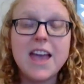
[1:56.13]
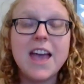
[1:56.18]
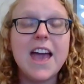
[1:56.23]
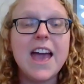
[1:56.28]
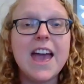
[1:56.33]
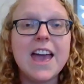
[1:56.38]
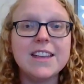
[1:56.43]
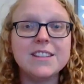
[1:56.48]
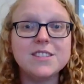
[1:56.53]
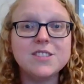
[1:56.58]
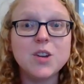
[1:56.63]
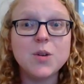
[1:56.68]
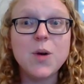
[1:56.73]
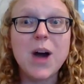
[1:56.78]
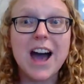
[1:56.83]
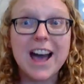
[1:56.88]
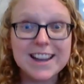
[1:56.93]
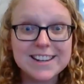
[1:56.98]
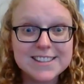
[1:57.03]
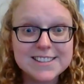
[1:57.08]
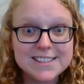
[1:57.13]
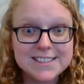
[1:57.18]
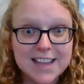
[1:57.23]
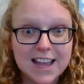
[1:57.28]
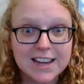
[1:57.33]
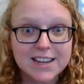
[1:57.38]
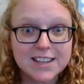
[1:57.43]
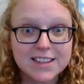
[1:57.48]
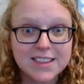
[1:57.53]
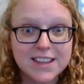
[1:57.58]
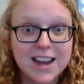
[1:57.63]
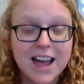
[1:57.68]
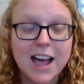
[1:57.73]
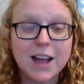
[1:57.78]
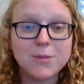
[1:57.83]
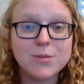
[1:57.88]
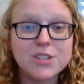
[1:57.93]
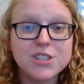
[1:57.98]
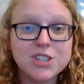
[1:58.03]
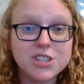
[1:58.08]
And so I decided that
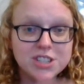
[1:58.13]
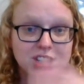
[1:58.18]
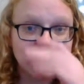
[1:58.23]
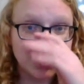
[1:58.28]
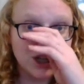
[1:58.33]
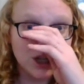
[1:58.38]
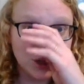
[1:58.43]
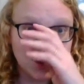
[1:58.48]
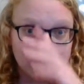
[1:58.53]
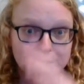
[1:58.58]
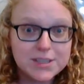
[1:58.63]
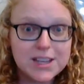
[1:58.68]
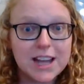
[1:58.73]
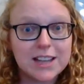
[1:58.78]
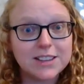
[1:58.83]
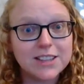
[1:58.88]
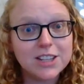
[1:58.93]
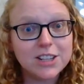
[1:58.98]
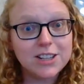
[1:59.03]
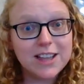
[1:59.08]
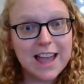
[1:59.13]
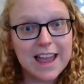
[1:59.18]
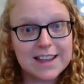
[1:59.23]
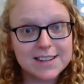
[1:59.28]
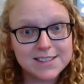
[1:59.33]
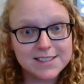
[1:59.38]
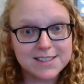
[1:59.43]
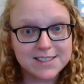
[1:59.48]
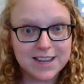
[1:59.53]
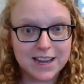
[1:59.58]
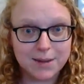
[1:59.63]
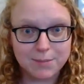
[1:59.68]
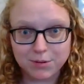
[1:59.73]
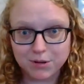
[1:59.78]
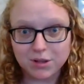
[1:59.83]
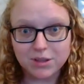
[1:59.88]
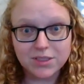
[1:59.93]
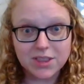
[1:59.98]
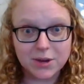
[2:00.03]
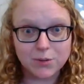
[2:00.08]
I was just going to use a little end
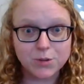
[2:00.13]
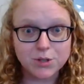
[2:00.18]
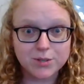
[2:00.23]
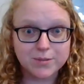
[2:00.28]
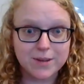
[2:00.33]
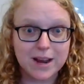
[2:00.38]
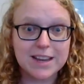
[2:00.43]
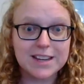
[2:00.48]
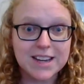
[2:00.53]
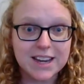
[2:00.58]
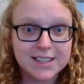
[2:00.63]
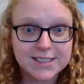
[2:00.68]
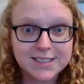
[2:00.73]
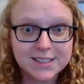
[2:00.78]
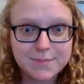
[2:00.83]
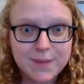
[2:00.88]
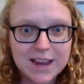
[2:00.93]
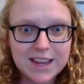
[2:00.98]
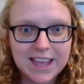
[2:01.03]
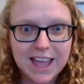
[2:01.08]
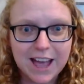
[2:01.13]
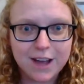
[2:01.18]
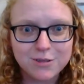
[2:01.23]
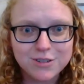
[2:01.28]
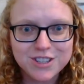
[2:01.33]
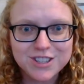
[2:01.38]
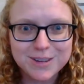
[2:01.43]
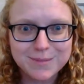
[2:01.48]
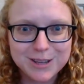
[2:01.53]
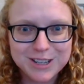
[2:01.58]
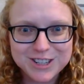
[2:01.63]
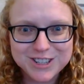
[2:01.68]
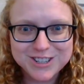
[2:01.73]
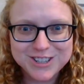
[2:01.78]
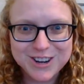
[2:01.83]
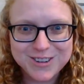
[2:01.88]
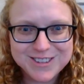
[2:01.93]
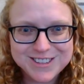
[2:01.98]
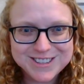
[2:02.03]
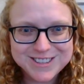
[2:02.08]
table that was right next to my couch. I'm going to
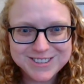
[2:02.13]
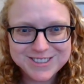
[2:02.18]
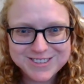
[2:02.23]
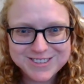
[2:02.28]
show it to you